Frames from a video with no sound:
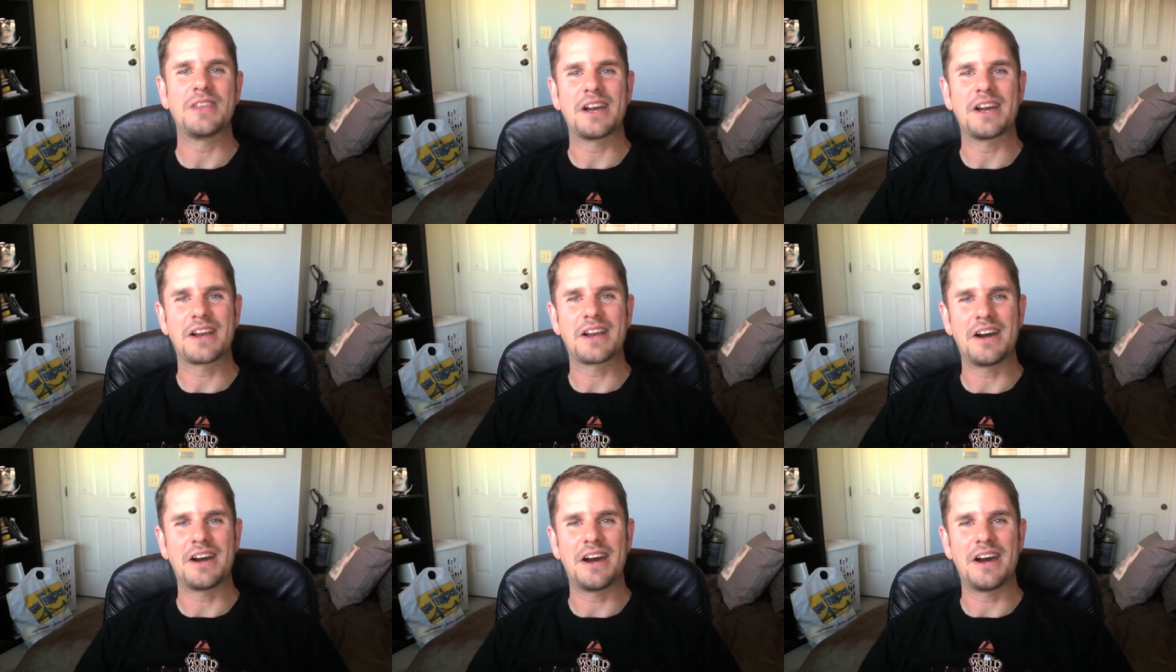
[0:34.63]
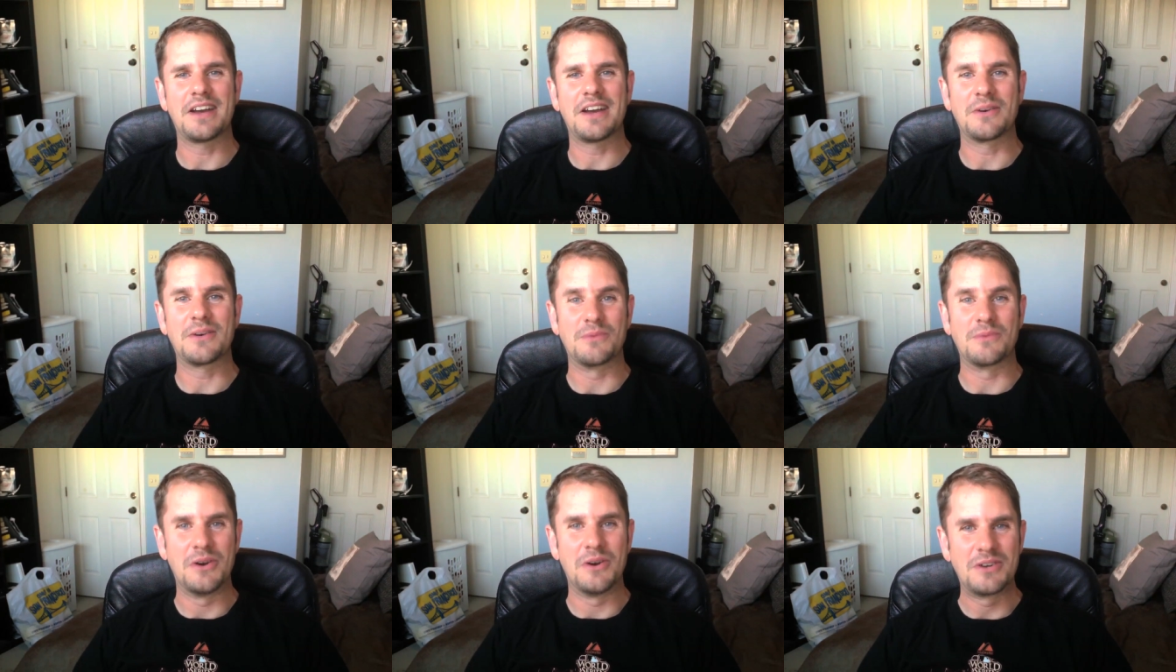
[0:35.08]
that got
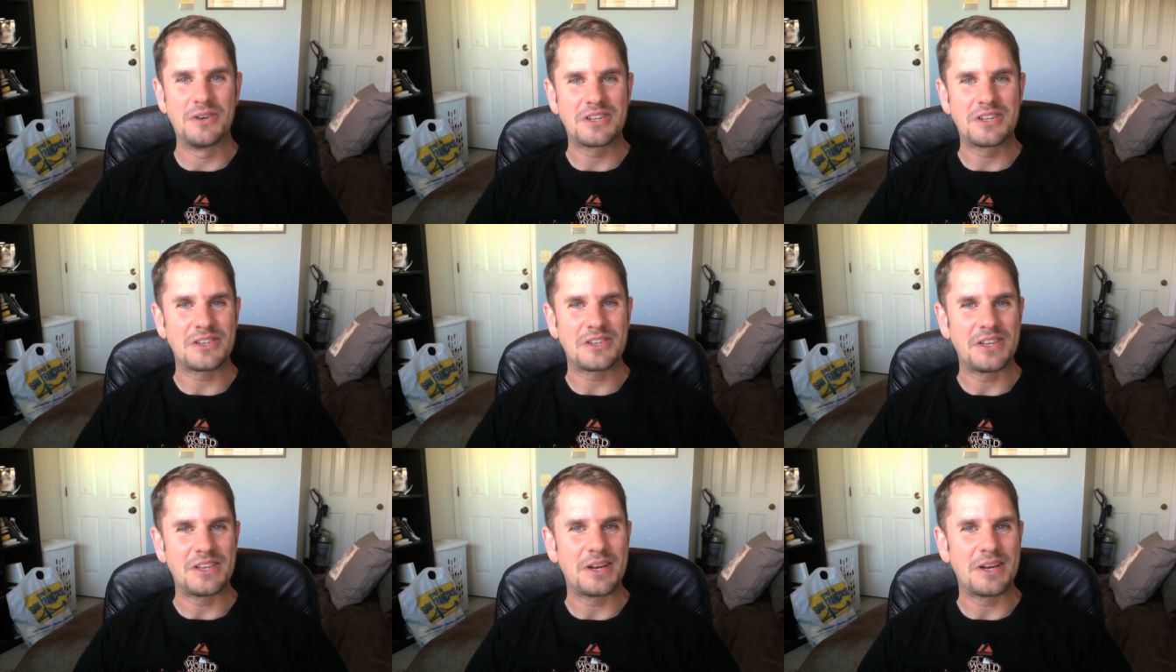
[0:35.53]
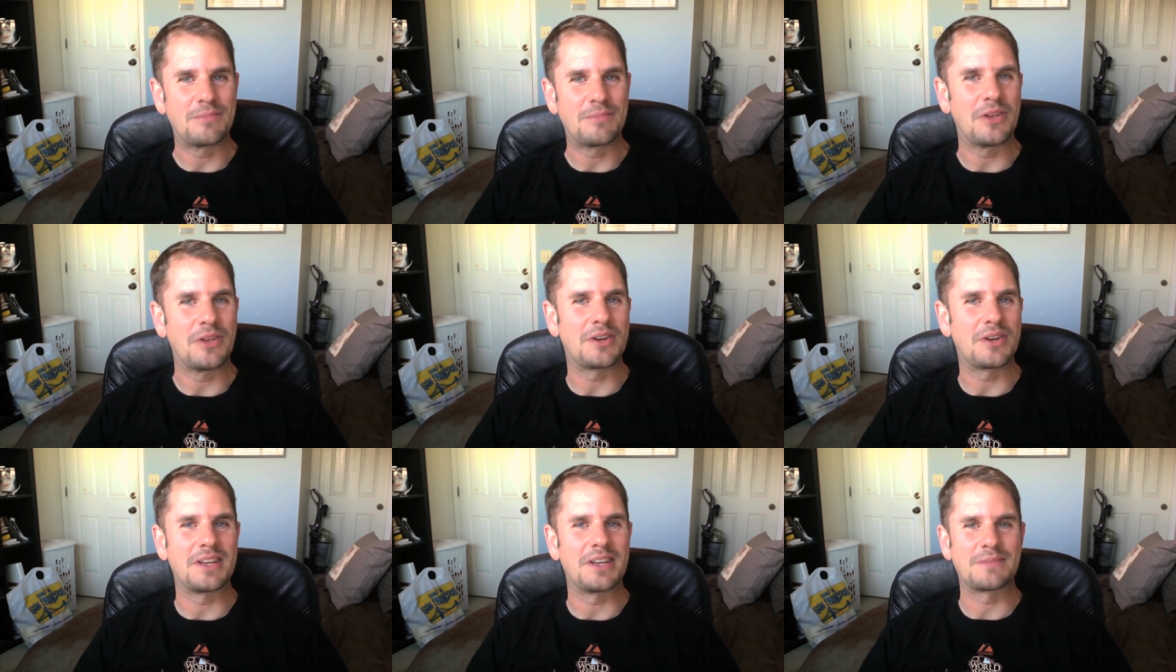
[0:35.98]
erroneously
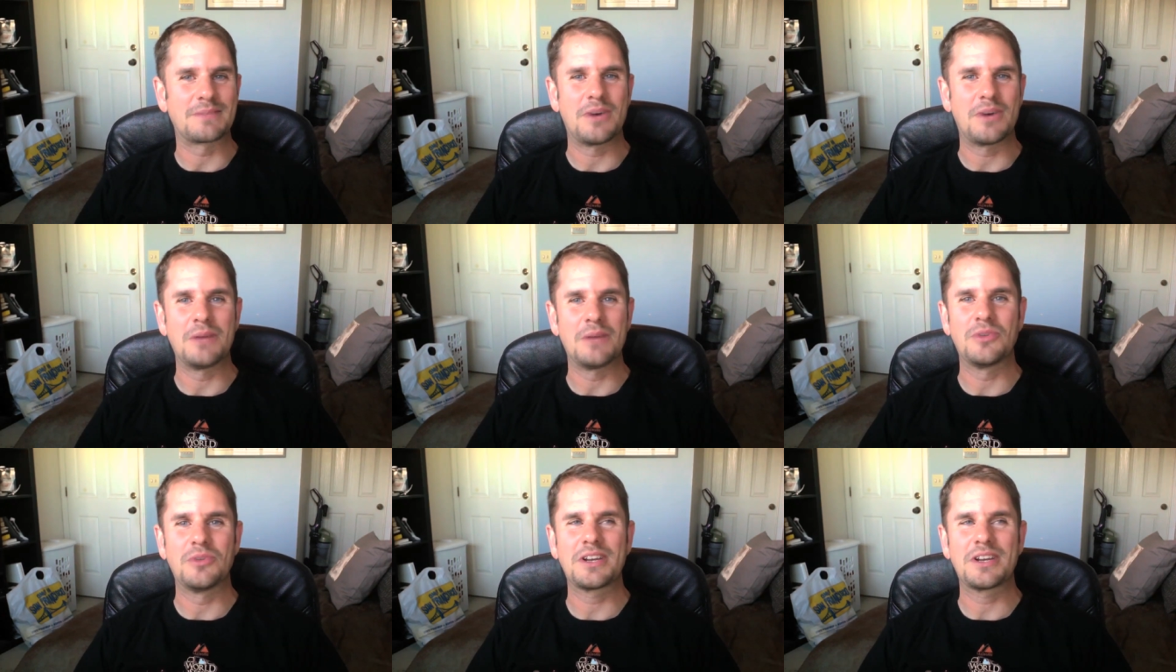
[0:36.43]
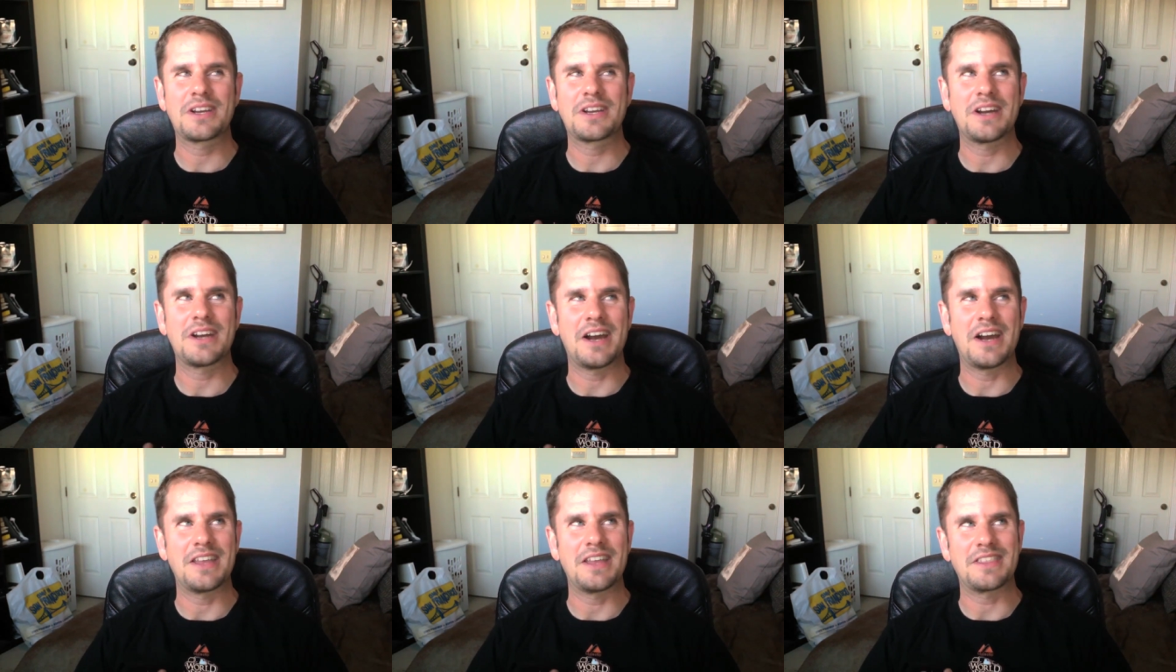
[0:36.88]
uploaded as public,
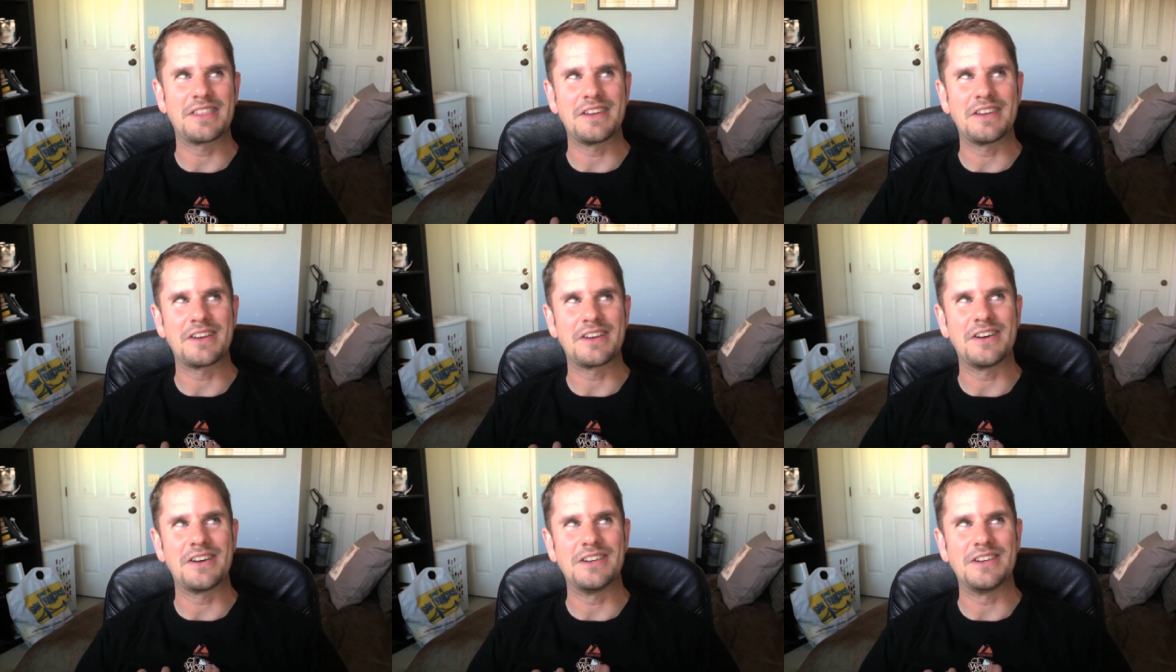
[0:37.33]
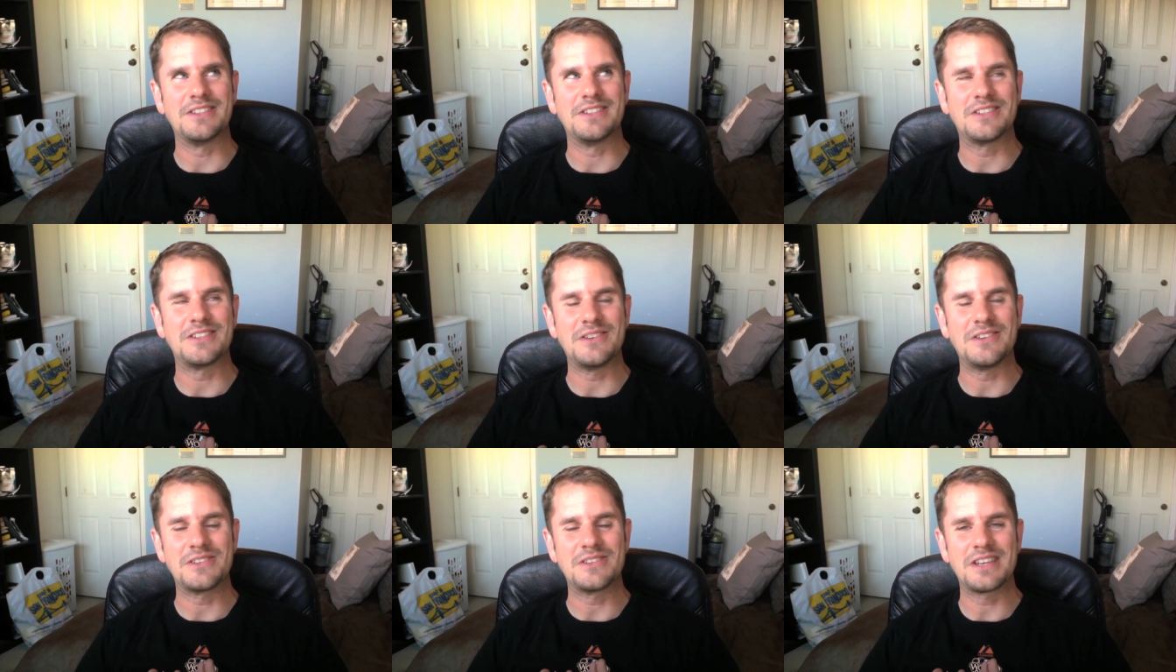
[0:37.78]
I think on
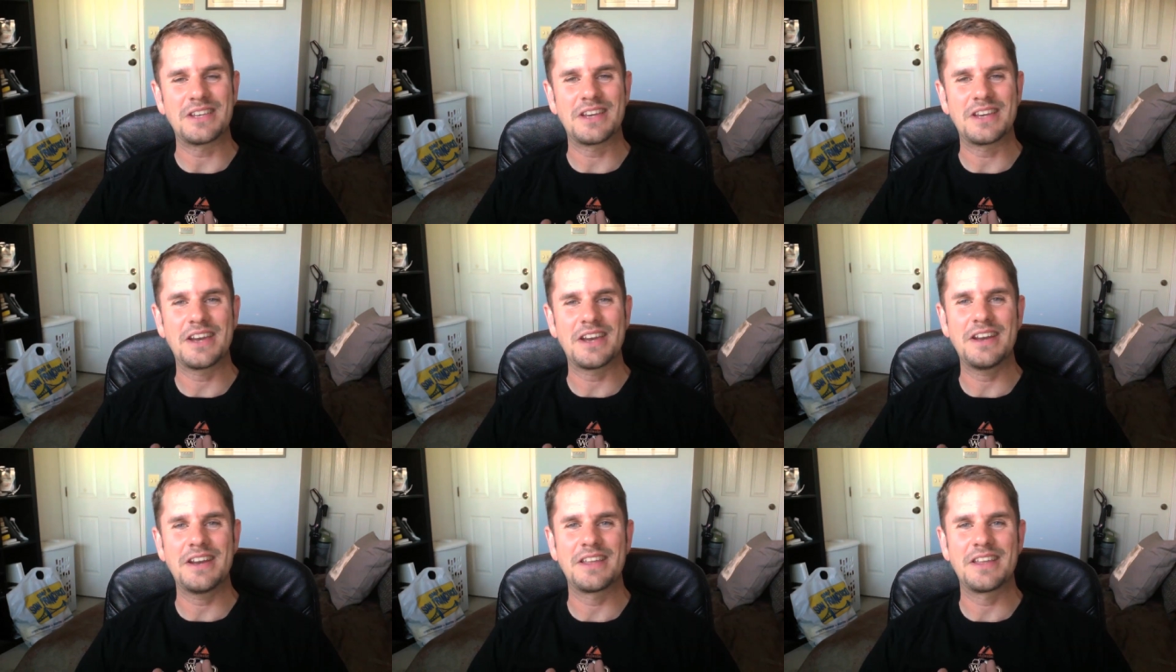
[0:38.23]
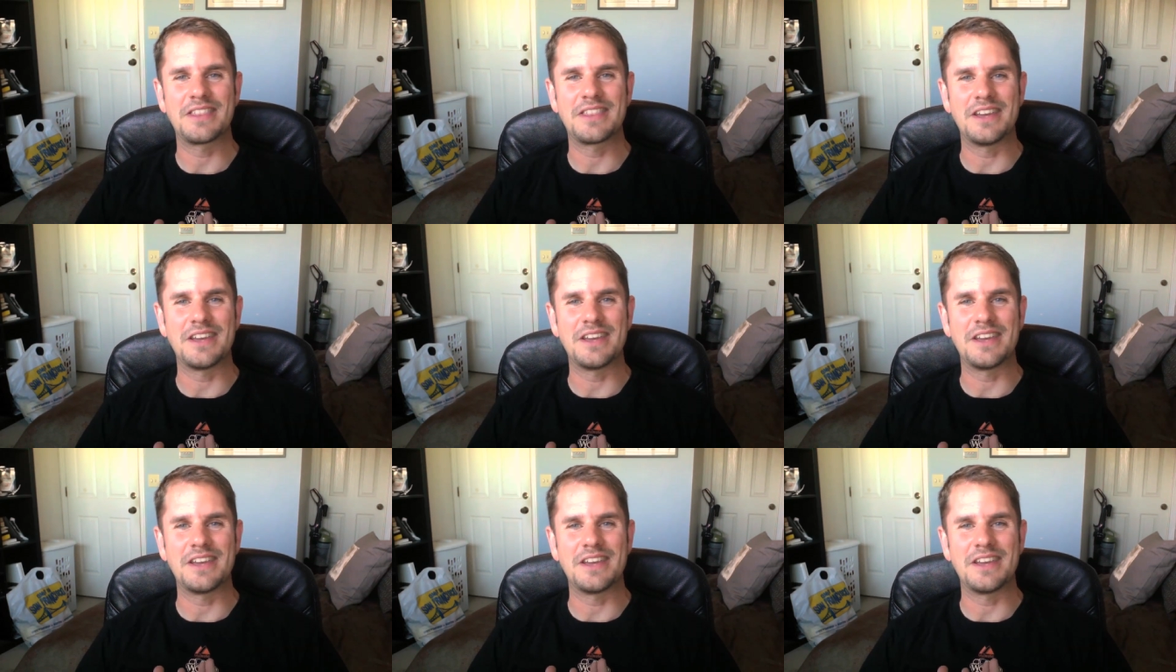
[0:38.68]
Tuesday night,